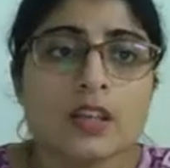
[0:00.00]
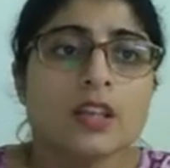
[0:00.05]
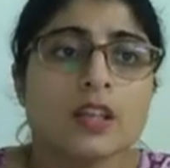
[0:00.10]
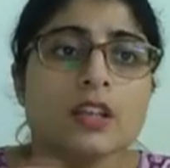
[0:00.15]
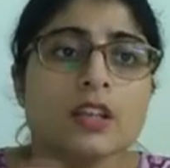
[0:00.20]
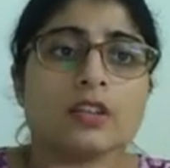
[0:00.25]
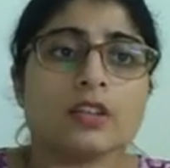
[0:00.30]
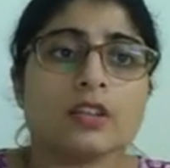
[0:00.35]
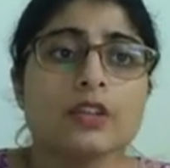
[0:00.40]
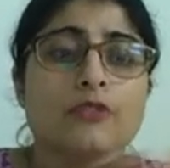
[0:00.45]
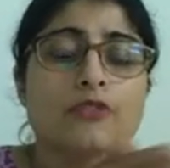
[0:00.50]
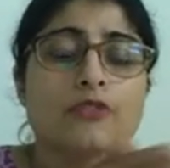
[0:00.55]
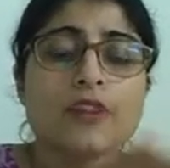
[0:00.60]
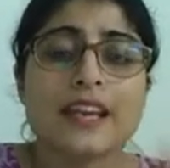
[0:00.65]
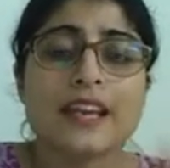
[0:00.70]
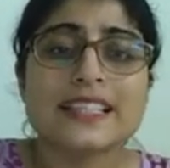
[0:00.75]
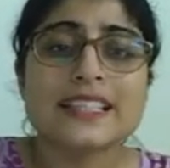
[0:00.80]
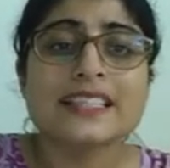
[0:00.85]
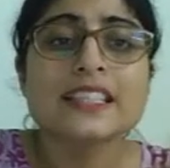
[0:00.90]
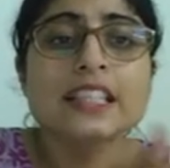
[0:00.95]
The
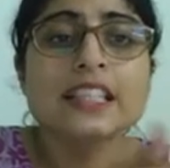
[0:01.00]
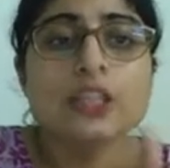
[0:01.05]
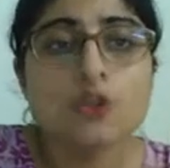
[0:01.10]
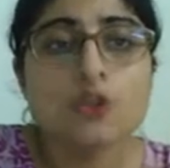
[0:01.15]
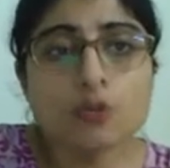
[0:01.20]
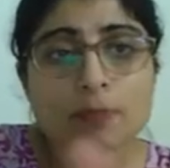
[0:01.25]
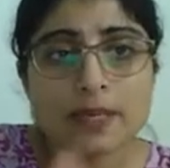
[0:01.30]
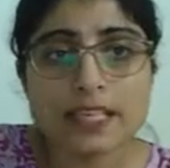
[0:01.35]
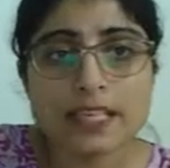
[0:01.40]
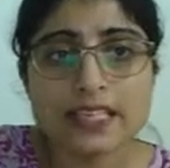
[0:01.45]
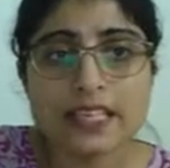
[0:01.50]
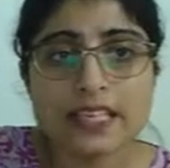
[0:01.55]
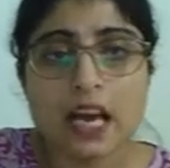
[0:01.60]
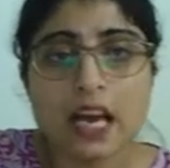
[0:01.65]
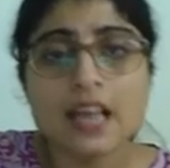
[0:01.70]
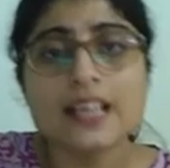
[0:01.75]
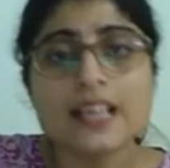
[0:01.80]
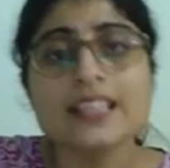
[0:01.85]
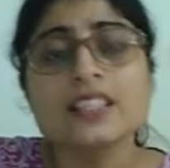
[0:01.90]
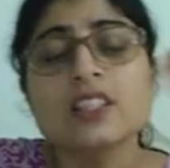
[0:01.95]
phrase new media
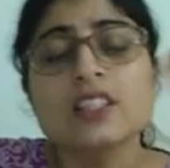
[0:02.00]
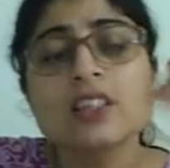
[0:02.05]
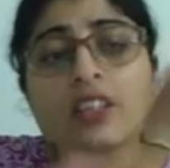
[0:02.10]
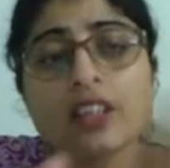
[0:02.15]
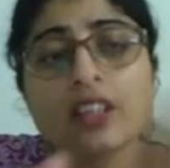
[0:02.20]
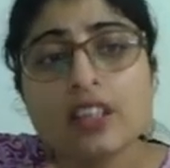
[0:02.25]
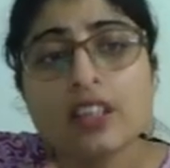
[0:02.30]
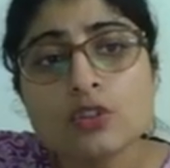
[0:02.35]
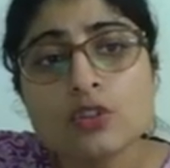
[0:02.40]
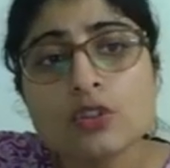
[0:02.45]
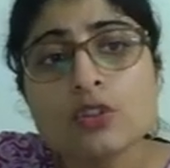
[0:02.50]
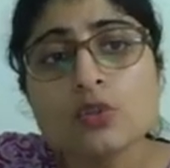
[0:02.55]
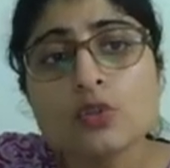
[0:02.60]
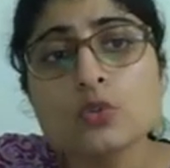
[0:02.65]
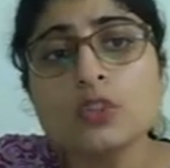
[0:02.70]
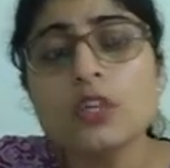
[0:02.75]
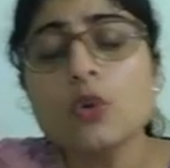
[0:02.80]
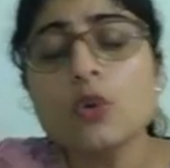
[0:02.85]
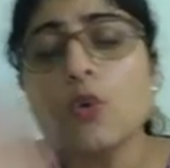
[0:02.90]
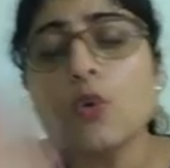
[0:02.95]
is in relation to
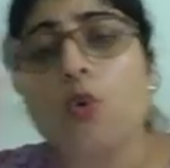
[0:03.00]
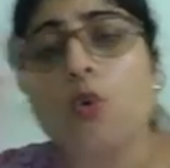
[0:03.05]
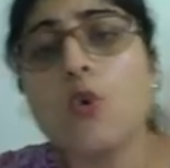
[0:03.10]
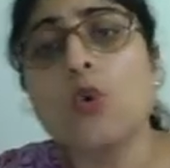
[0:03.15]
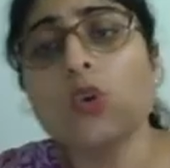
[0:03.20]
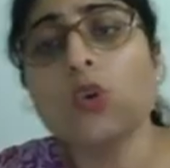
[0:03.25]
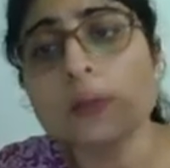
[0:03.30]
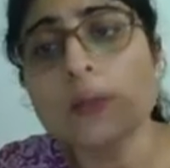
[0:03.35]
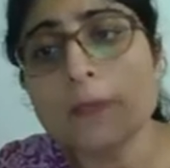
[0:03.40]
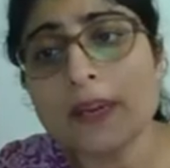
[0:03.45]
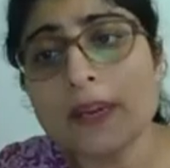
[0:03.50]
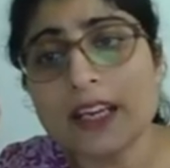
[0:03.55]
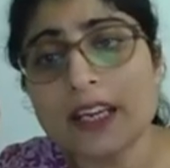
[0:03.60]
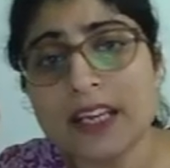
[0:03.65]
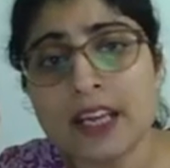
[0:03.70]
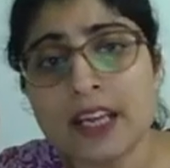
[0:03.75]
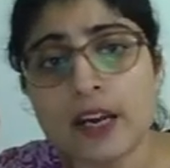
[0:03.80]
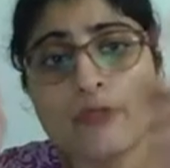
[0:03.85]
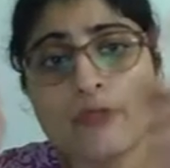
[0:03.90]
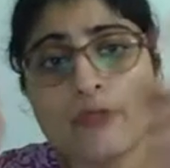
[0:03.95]
the old
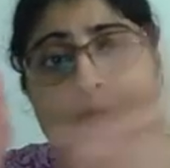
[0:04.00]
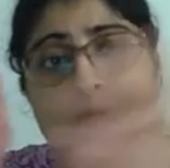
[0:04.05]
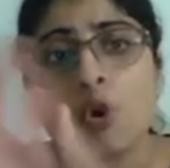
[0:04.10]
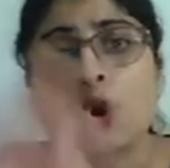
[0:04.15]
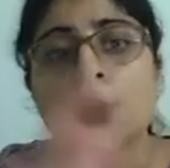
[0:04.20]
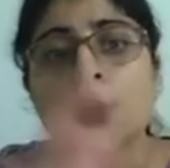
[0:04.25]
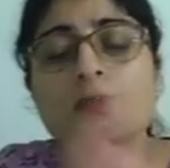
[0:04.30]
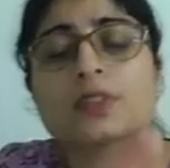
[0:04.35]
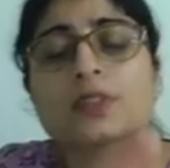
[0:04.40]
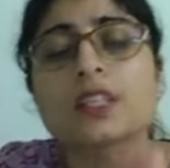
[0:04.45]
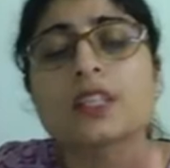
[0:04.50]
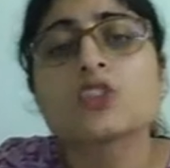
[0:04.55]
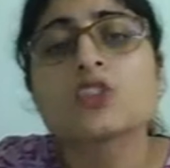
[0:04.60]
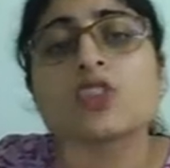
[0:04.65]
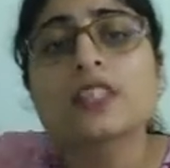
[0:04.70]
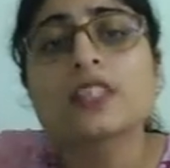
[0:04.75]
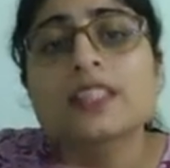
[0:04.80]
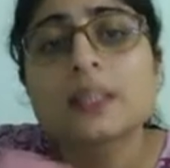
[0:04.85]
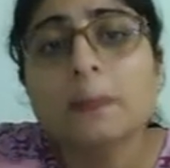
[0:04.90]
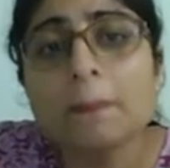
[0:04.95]
media forms such
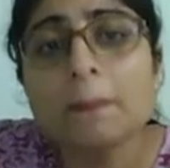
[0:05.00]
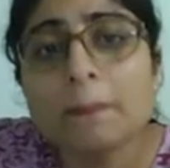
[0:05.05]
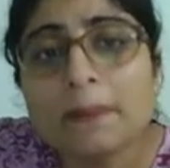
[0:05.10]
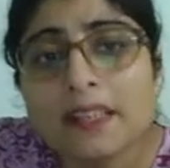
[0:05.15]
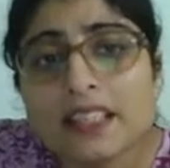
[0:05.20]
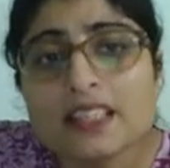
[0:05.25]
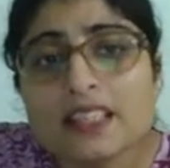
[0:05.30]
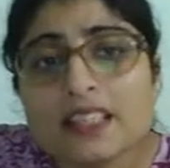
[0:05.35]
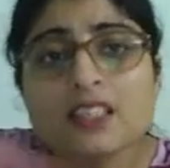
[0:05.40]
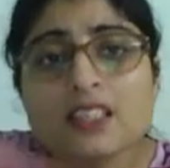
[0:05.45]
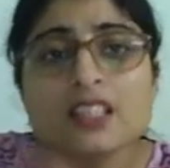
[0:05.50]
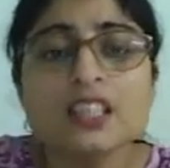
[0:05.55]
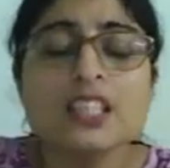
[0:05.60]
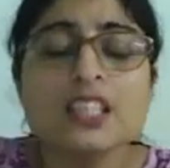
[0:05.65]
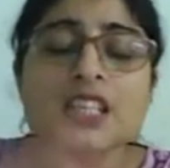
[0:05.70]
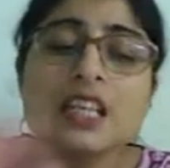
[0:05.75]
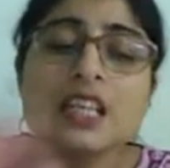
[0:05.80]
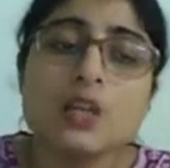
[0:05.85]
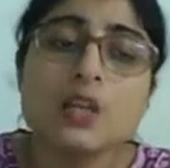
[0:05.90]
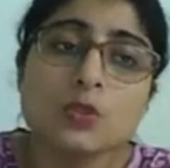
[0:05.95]
as the print,
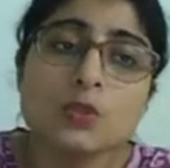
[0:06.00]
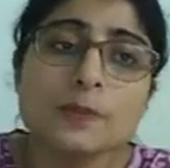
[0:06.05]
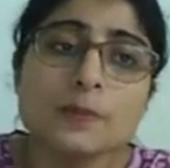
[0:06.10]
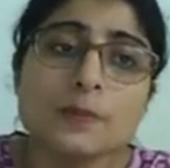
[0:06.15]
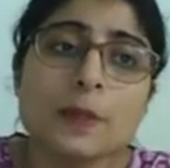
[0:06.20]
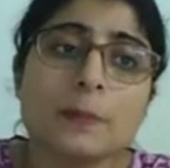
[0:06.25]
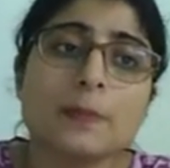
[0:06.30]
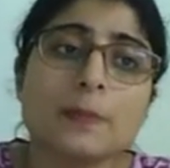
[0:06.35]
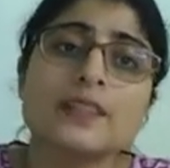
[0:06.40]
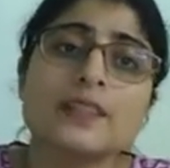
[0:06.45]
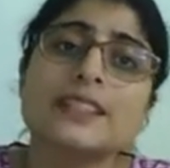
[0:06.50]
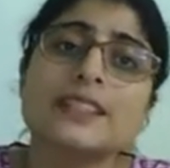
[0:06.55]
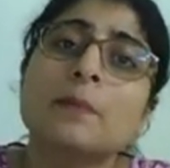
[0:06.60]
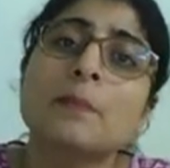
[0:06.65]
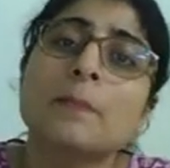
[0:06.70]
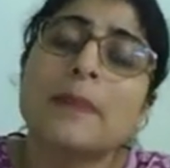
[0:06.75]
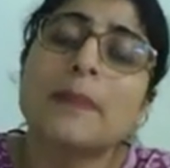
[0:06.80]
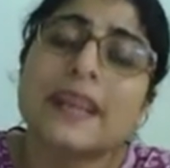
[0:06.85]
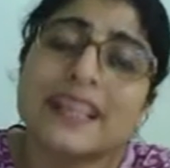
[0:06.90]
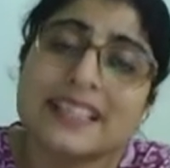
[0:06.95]
newspapers and
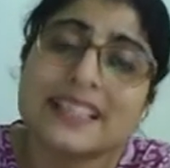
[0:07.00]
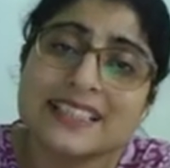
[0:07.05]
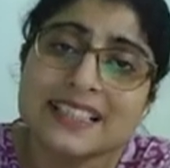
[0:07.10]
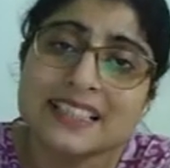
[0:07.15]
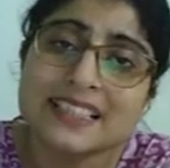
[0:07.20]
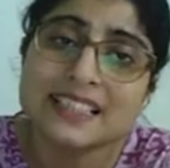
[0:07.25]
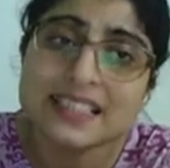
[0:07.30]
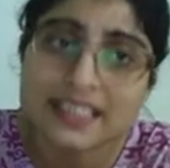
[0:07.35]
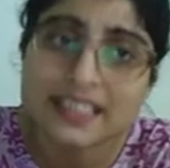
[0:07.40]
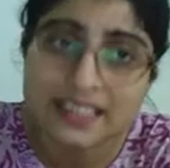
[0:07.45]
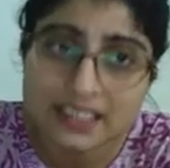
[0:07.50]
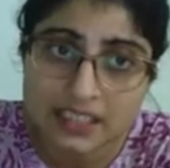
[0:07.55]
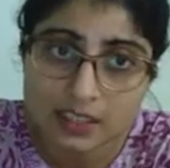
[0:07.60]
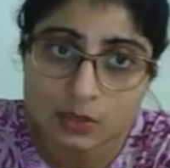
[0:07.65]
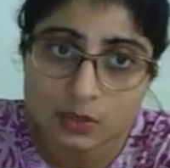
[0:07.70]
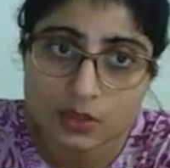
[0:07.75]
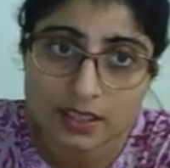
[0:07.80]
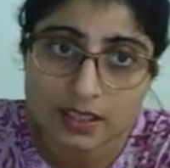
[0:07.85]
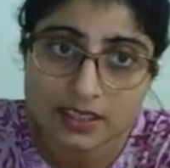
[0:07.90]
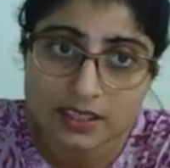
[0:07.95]
magazines,
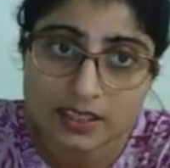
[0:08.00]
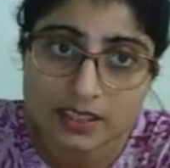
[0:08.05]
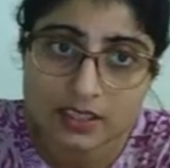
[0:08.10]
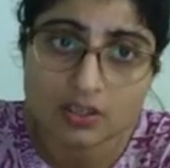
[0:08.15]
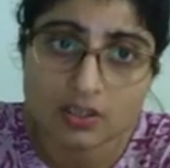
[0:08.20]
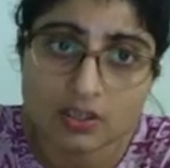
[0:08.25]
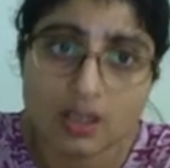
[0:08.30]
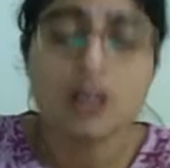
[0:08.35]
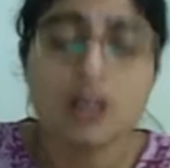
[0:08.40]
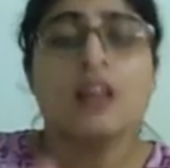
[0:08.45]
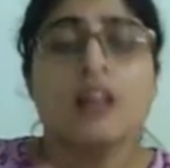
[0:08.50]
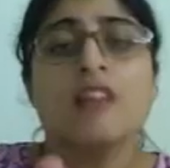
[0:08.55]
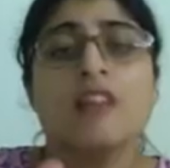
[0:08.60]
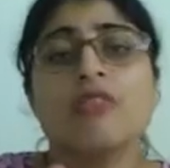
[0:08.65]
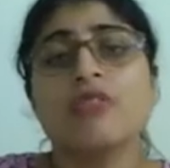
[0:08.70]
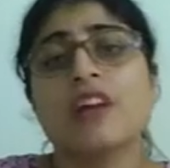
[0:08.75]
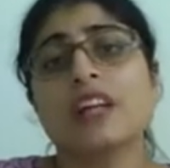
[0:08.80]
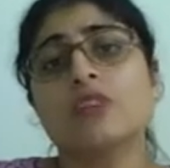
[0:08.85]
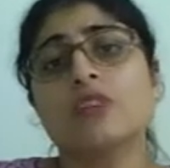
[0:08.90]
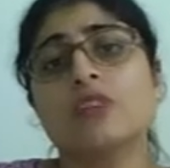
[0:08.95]
etc. etc.
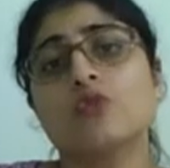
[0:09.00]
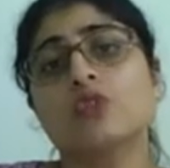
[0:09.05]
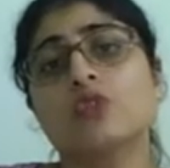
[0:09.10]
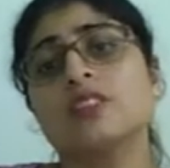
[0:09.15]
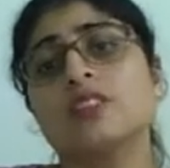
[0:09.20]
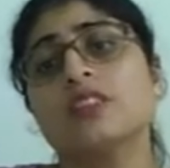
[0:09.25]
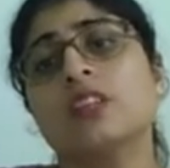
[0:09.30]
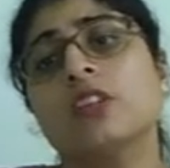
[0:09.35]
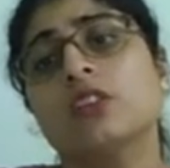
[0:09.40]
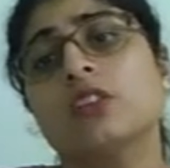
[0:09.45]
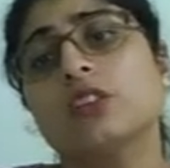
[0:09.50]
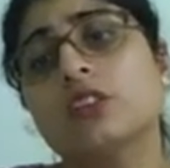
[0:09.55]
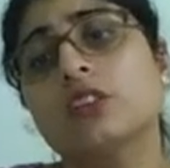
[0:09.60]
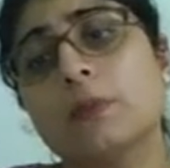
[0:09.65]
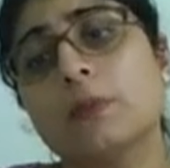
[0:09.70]
That was the